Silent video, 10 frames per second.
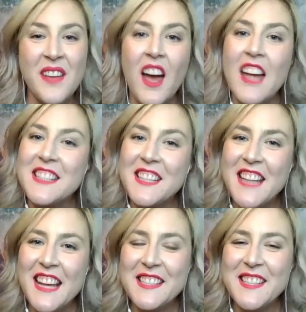Until
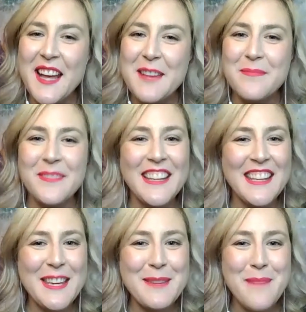next time,
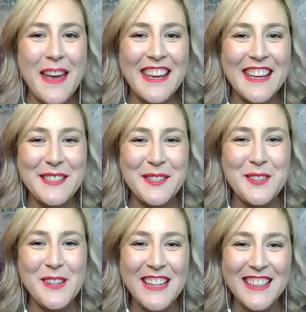keep making
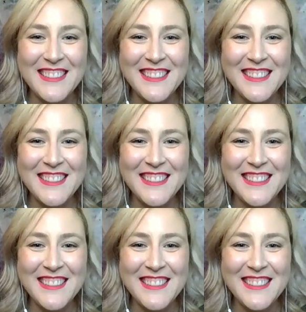history.